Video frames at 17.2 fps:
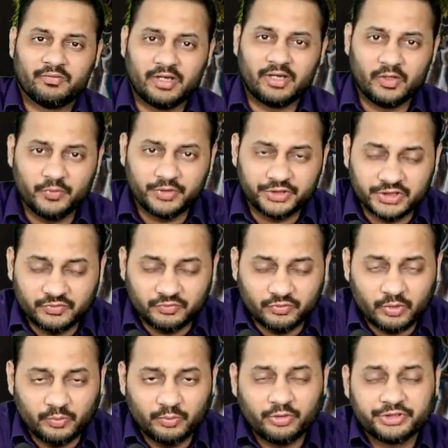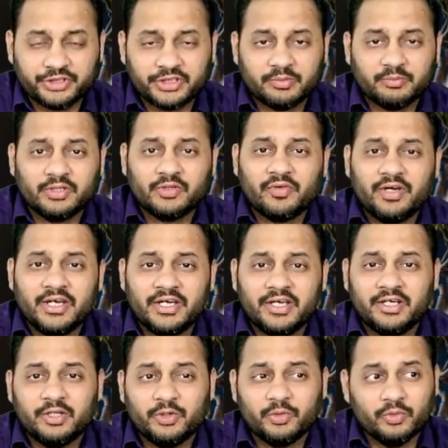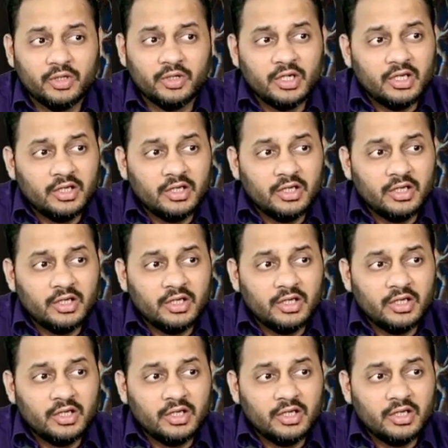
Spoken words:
valuation, from question number 28 to